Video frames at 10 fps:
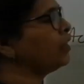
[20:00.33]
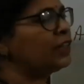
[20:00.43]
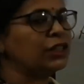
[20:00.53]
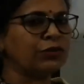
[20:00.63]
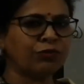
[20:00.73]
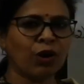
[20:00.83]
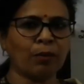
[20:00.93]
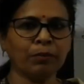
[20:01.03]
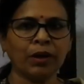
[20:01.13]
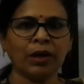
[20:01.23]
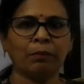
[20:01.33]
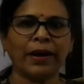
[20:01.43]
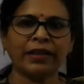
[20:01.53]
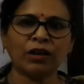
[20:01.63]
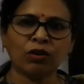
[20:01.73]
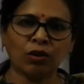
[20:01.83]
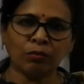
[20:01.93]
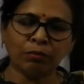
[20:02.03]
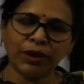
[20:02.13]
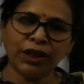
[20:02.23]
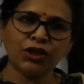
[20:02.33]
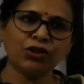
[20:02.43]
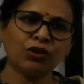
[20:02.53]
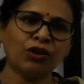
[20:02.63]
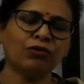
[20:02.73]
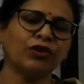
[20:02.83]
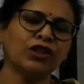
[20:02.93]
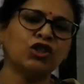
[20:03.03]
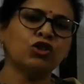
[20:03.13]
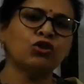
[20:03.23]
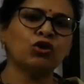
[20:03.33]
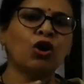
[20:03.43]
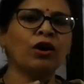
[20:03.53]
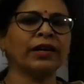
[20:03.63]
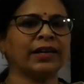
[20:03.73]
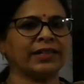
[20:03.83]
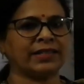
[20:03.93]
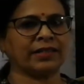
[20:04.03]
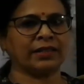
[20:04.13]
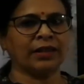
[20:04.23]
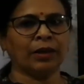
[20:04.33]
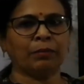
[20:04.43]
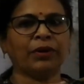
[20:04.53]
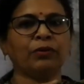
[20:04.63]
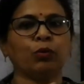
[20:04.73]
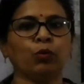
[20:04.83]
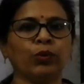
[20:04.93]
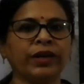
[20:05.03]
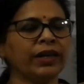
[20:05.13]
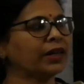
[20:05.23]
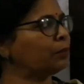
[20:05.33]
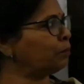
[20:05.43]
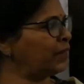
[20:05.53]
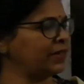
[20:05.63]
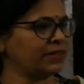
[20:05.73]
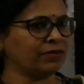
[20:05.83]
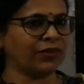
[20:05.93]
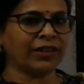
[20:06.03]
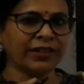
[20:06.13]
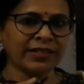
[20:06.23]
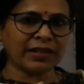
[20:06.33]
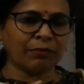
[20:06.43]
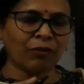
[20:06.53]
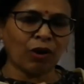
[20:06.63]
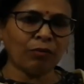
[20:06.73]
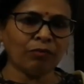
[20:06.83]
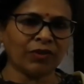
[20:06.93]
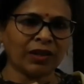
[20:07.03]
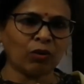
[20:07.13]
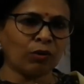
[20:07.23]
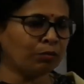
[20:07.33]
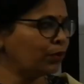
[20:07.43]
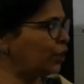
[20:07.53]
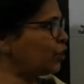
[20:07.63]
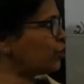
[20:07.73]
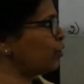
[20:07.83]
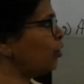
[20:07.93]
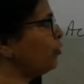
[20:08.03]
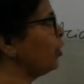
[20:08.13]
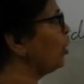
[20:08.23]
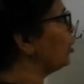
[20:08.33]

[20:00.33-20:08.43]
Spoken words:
is formed by the combination of a strong acid but weak base. When it is formed with a combination of